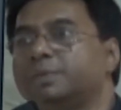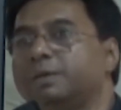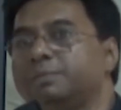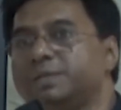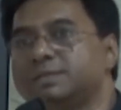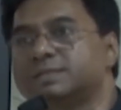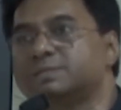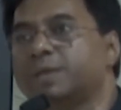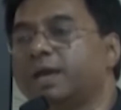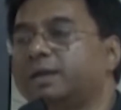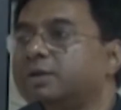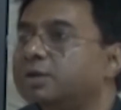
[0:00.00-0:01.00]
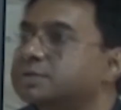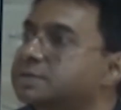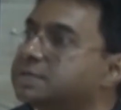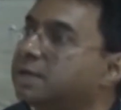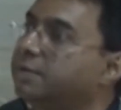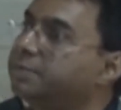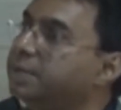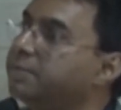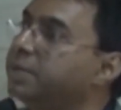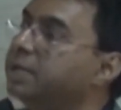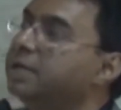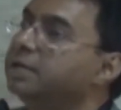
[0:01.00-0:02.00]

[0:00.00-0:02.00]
businessmen, and also some of them,